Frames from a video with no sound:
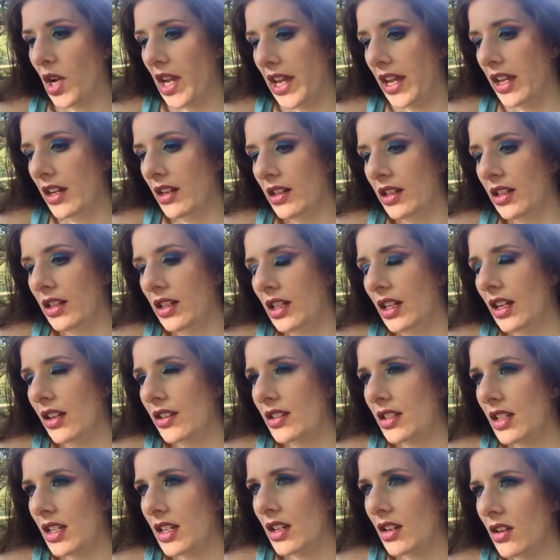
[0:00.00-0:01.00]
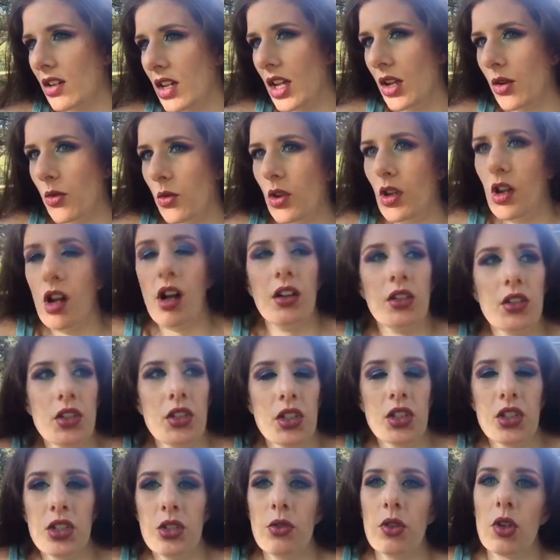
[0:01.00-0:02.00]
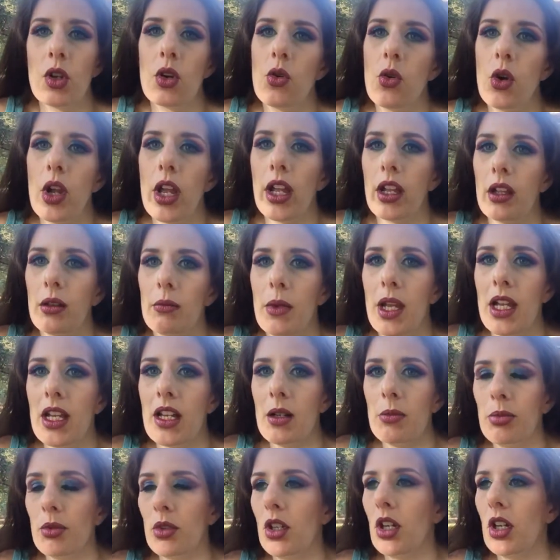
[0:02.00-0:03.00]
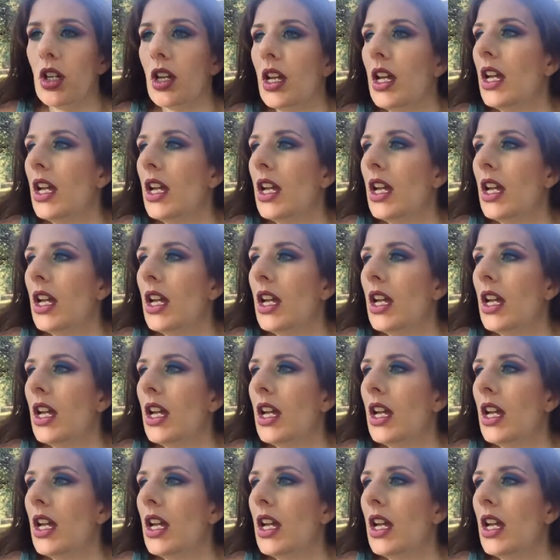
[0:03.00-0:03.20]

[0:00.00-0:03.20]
And I was like, okay, well, I'll just do a quick makeup look.